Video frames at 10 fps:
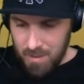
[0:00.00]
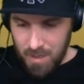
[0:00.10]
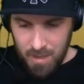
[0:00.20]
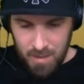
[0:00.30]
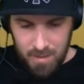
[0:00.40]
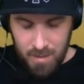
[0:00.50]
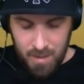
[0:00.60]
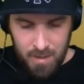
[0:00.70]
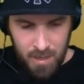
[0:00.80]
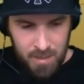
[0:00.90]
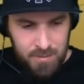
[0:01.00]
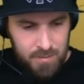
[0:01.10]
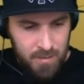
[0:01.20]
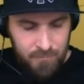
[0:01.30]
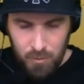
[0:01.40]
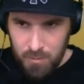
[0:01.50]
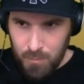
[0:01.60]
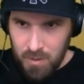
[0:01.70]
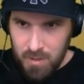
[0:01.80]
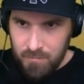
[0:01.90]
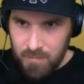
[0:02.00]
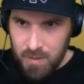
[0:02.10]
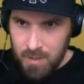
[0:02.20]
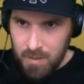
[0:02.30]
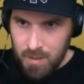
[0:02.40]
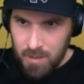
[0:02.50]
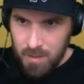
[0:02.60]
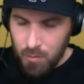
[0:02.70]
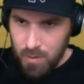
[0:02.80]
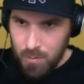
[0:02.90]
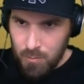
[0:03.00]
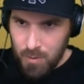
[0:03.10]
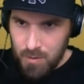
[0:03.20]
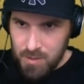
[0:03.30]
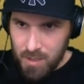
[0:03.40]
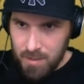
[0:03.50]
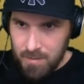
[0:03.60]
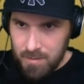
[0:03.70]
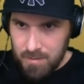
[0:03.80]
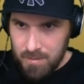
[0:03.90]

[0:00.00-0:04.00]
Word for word: I, I I fully believe and uh, agree with what you said,